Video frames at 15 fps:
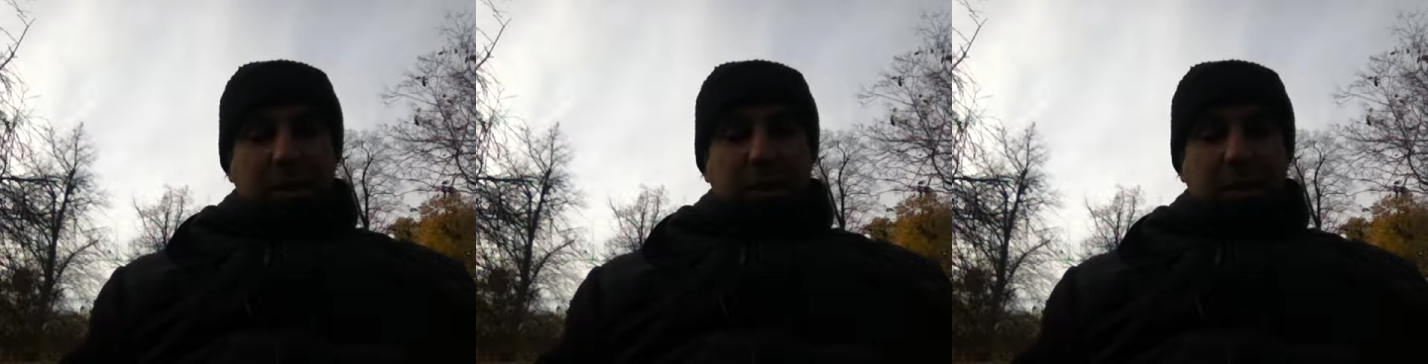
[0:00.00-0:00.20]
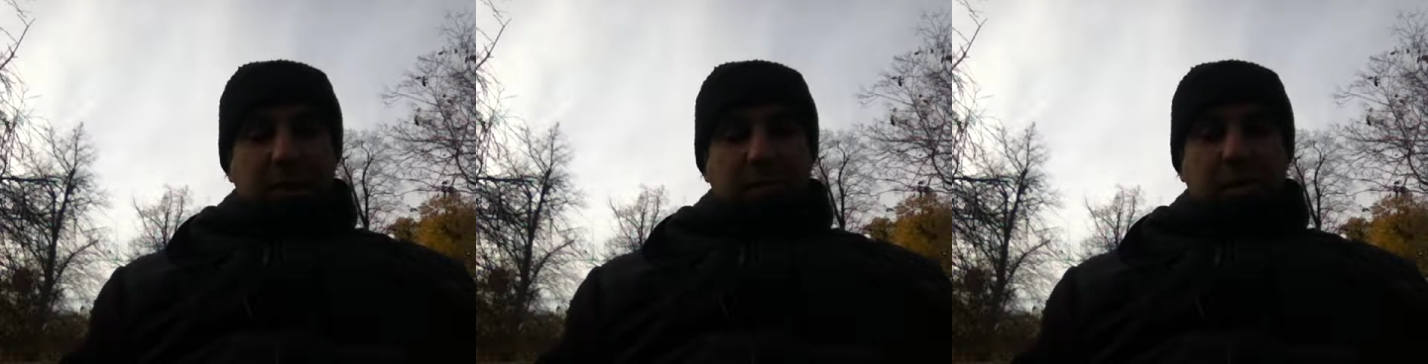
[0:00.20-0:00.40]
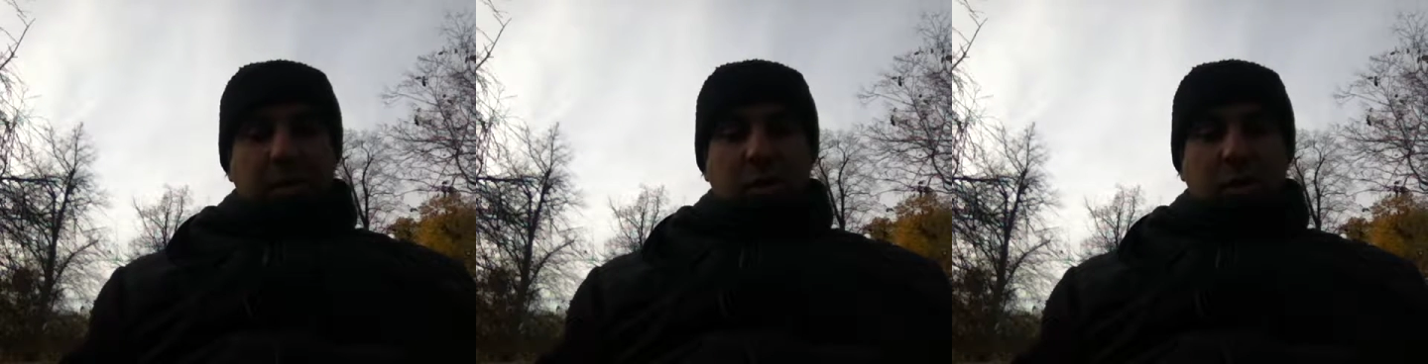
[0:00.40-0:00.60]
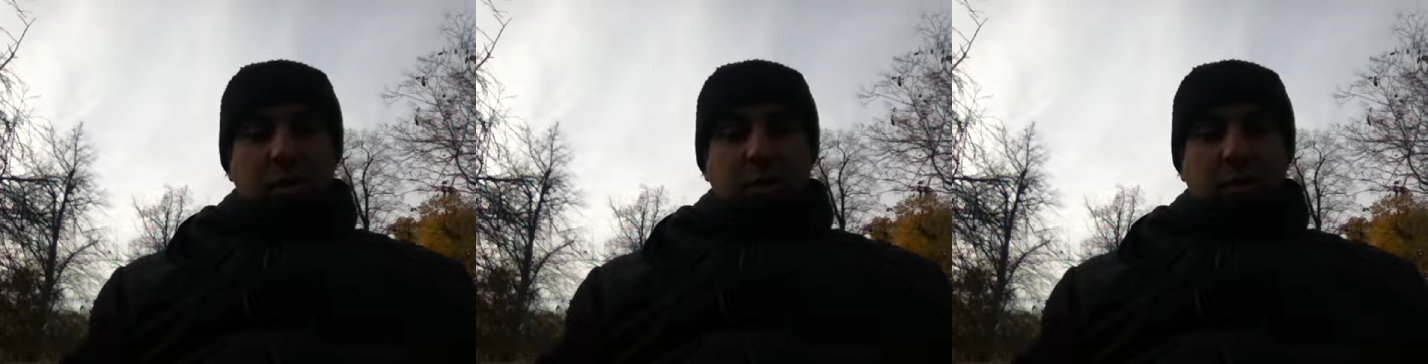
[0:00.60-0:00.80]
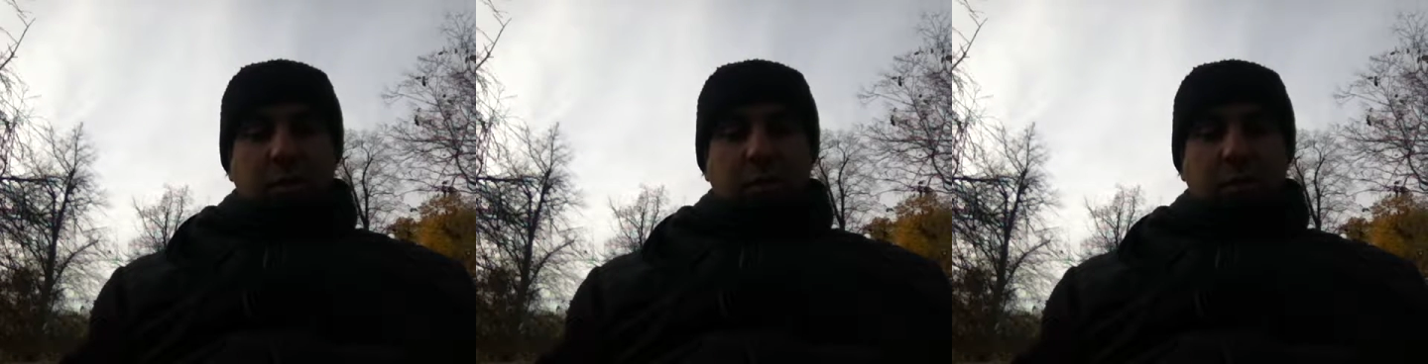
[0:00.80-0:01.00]

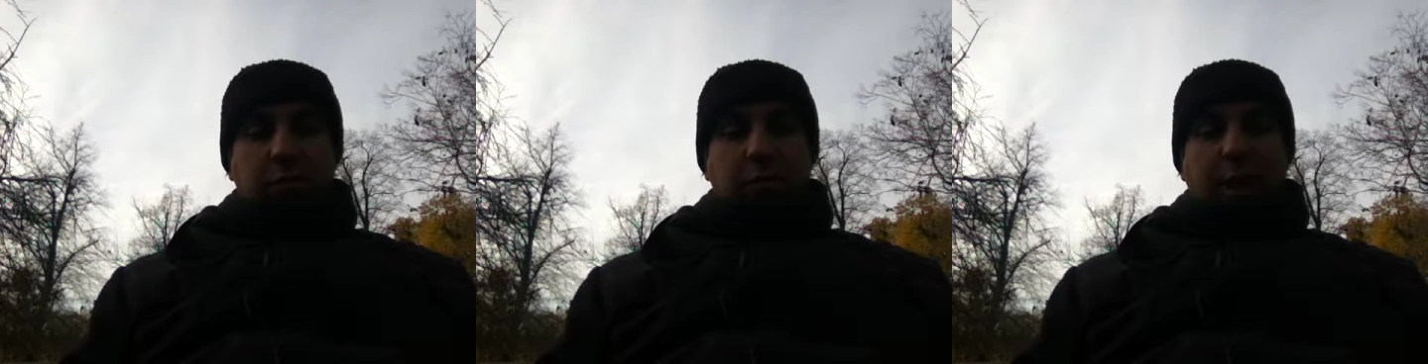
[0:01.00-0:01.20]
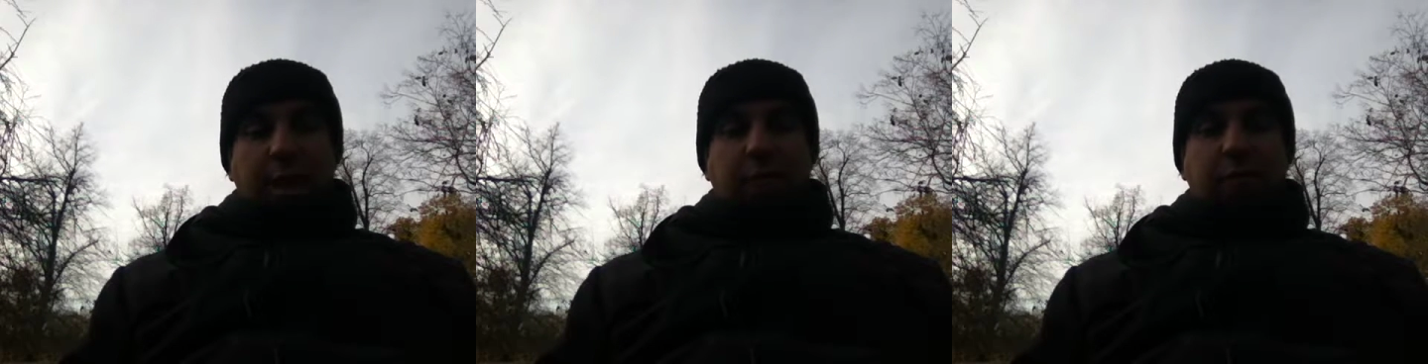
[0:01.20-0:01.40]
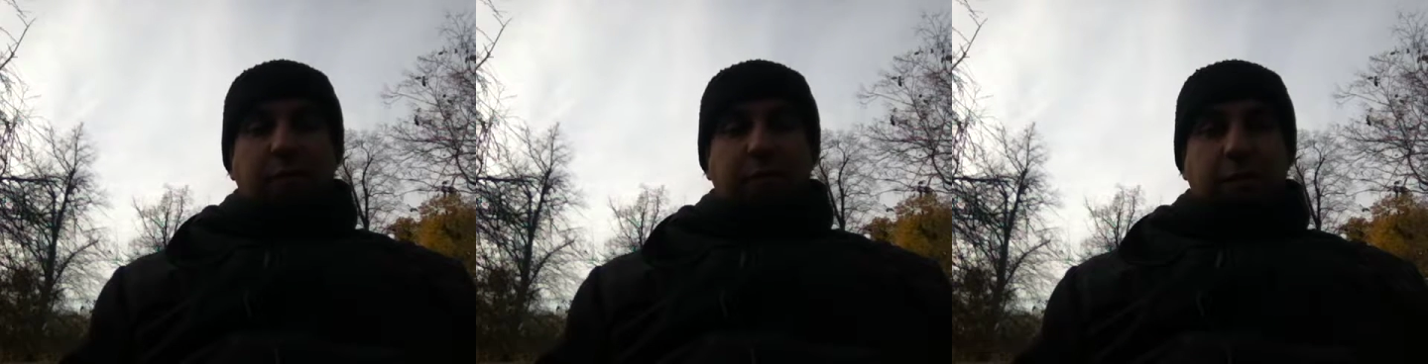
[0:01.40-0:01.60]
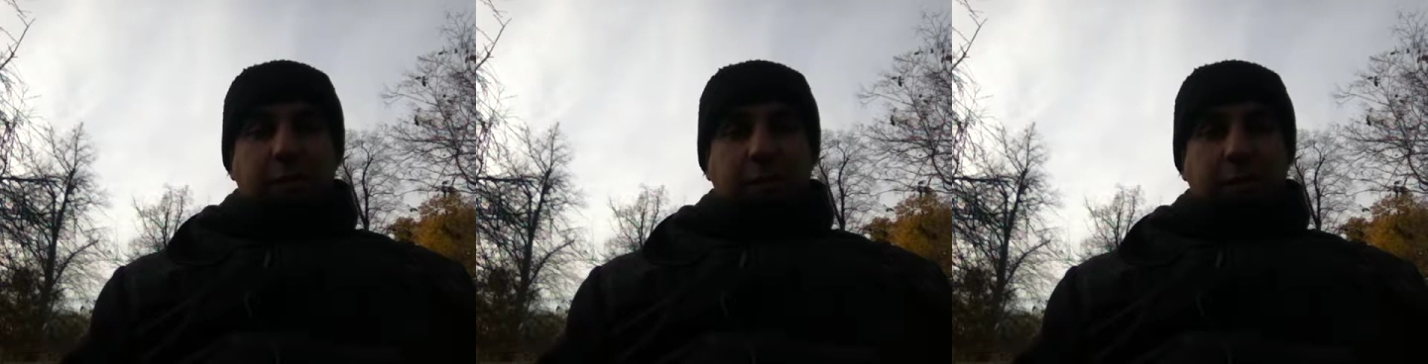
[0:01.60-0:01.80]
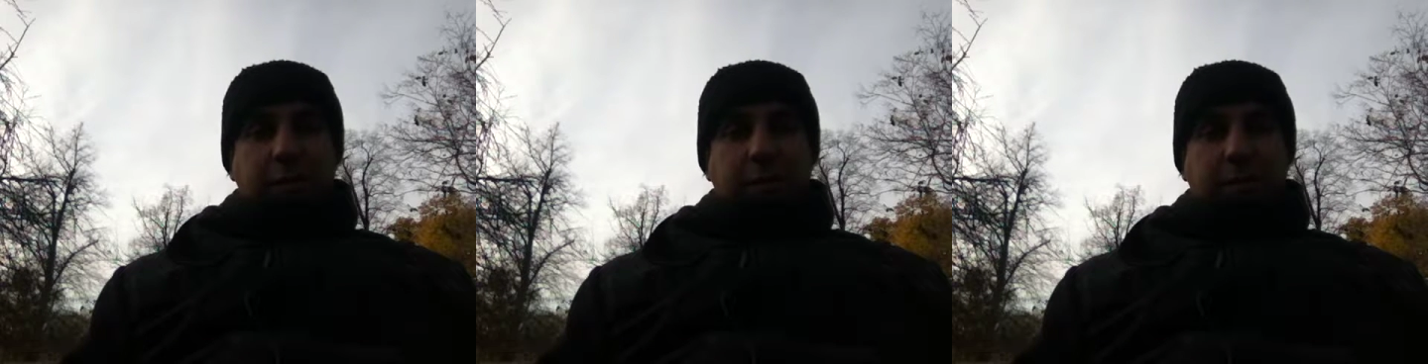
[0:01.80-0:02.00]
Similarly, through lack of
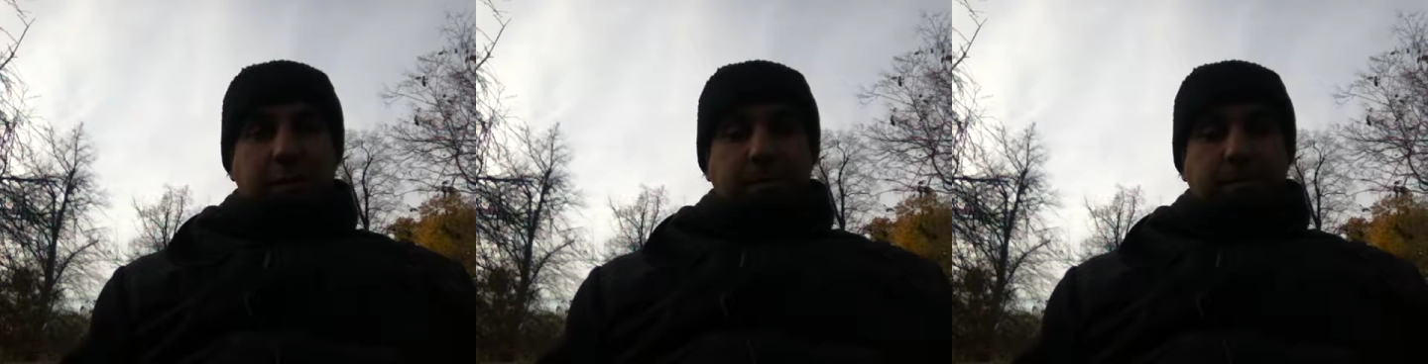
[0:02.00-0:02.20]
focus,